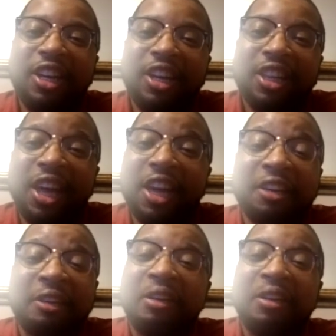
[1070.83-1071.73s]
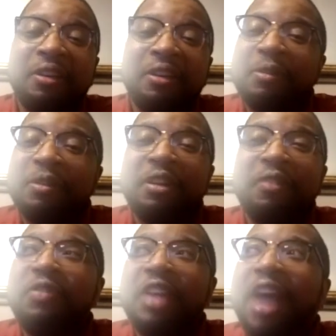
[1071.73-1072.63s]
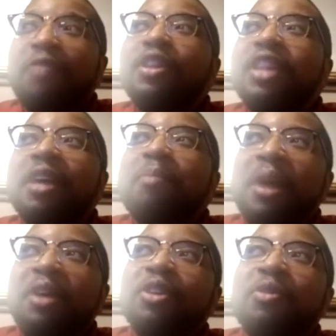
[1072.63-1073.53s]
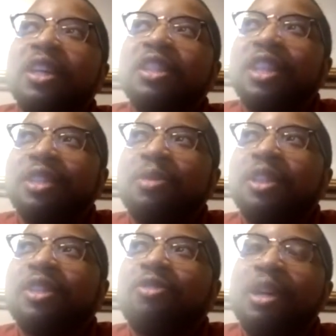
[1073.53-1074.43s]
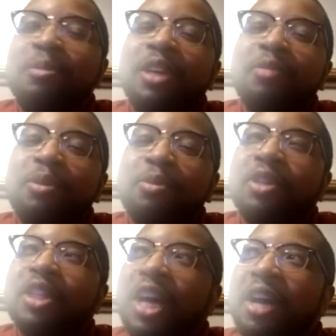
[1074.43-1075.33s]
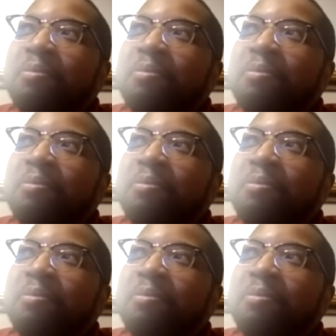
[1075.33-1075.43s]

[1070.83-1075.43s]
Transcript: Like, everything about Yoenis Cespedes screamed, give me more time.